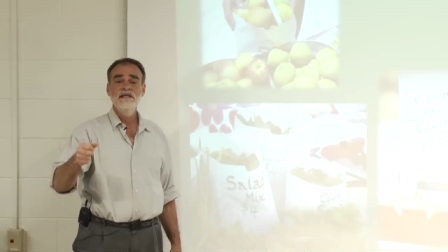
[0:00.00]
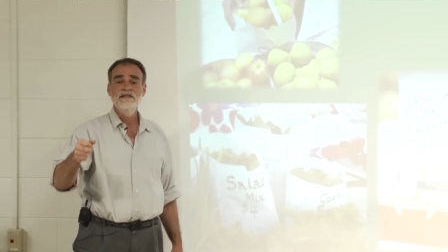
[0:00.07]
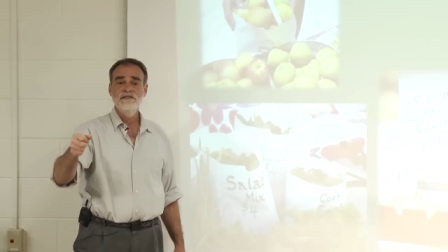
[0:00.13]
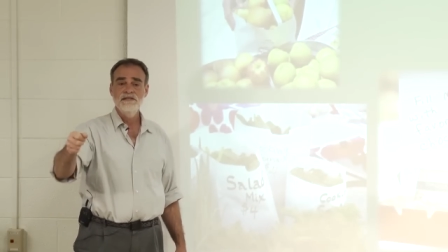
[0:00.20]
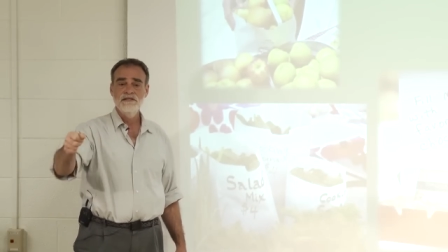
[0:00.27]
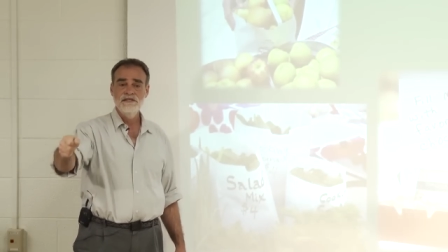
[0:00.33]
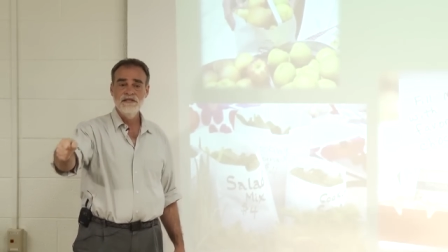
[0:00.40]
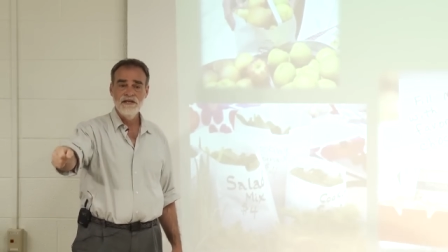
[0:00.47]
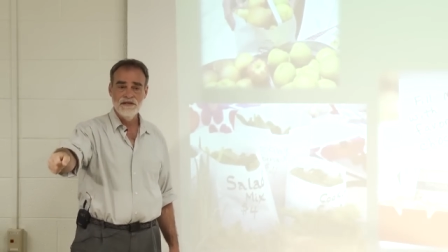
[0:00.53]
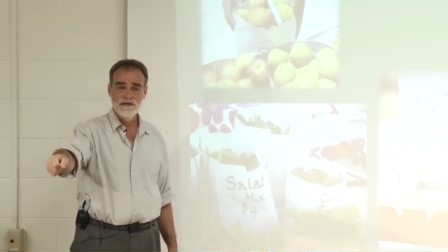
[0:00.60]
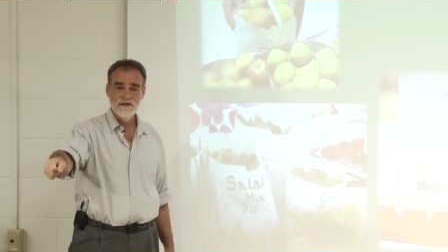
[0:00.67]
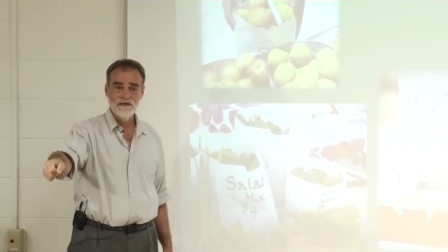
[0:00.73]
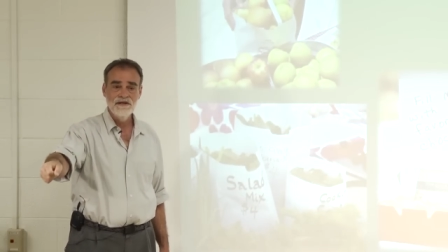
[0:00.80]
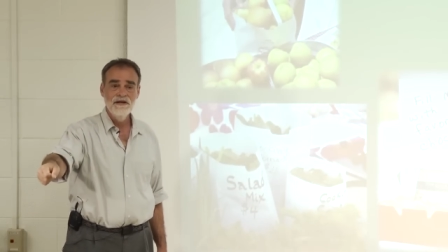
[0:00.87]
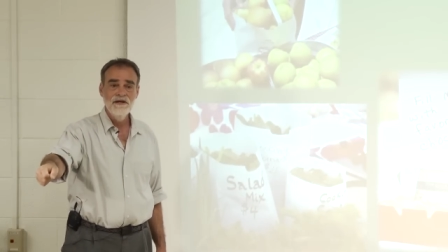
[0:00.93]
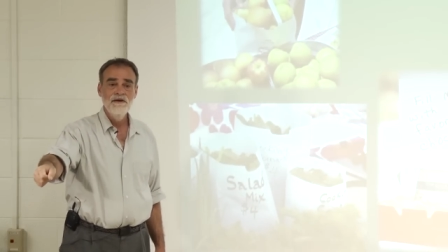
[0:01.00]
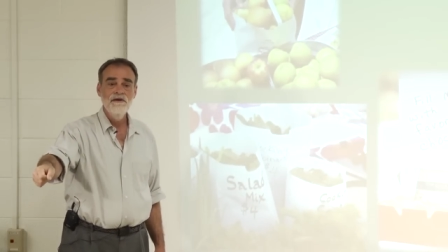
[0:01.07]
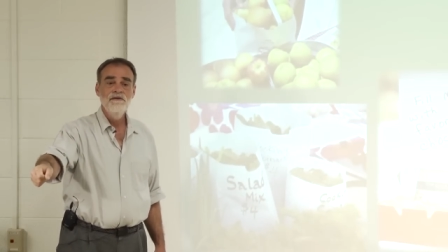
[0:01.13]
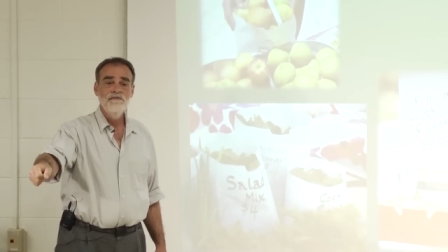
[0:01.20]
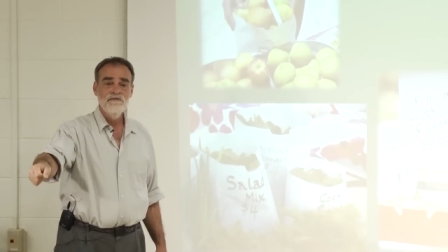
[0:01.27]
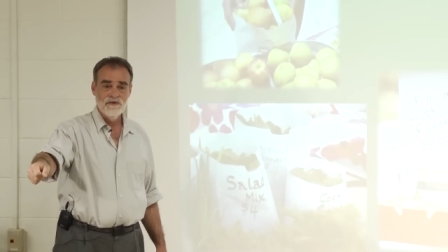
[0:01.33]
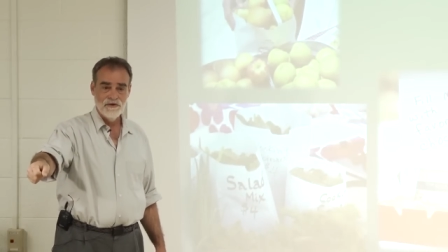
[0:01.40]
and says, here,
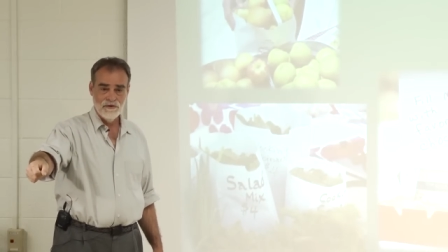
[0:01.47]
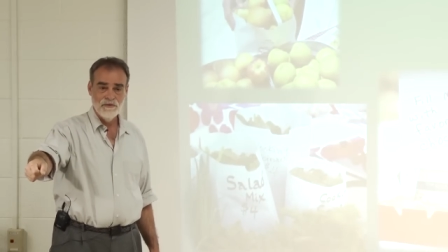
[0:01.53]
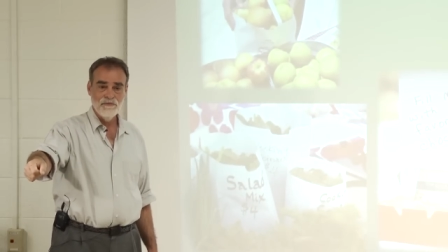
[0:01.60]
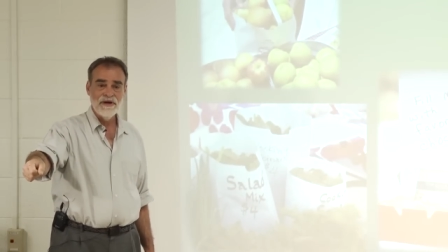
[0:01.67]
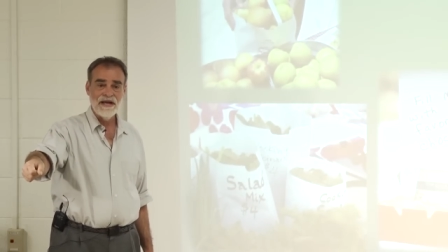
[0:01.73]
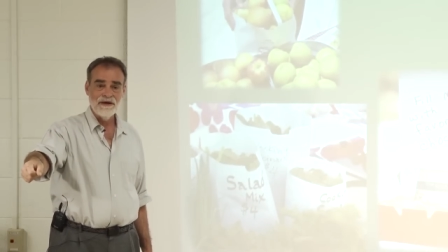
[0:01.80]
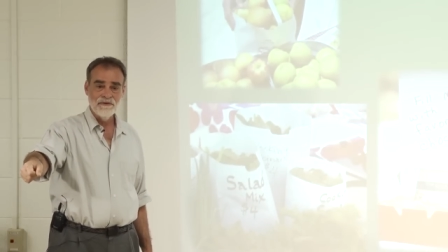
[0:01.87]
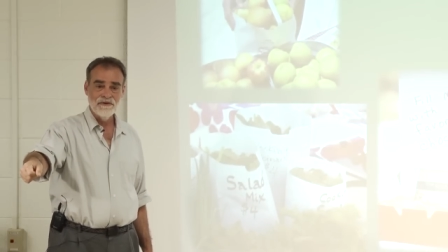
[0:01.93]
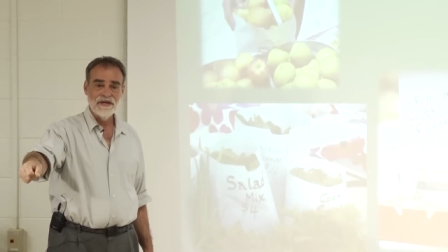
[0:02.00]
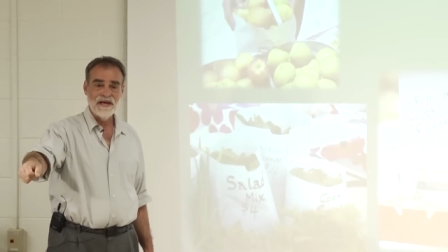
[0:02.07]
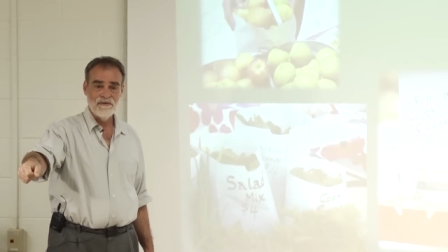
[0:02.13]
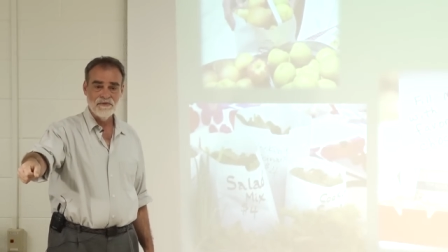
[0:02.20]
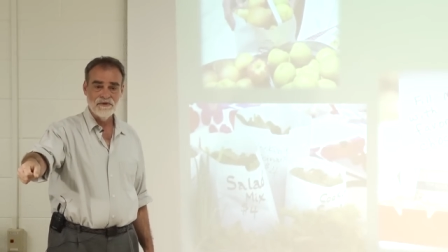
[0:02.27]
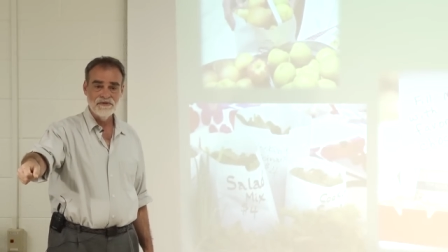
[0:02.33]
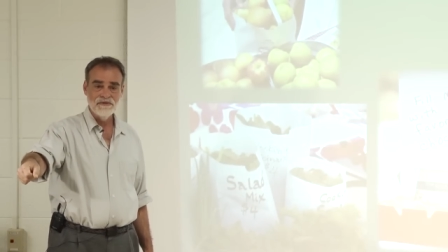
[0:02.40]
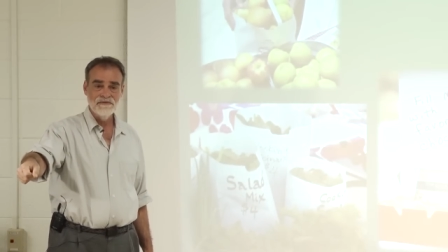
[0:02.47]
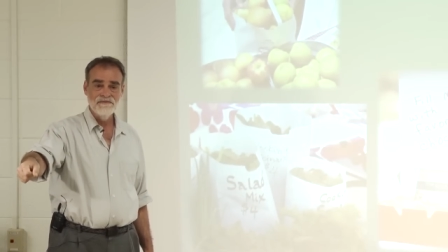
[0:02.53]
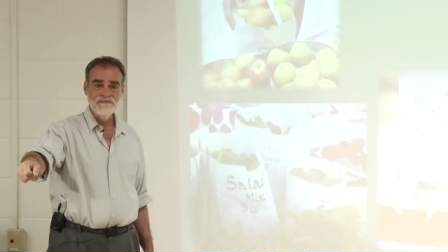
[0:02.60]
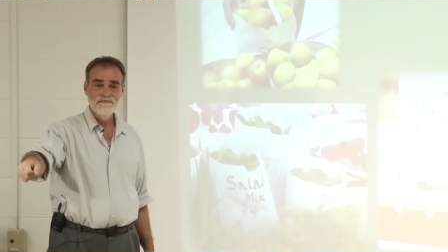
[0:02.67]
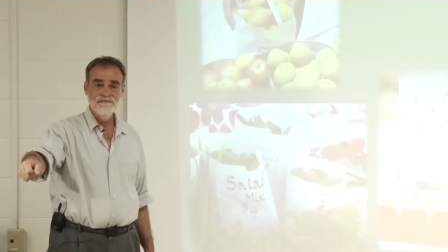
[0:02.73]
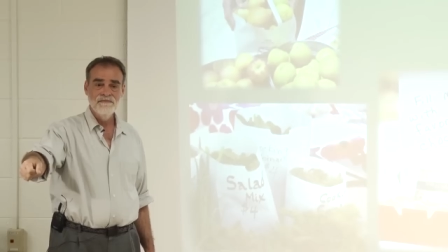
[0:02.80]
fill your bag with apples.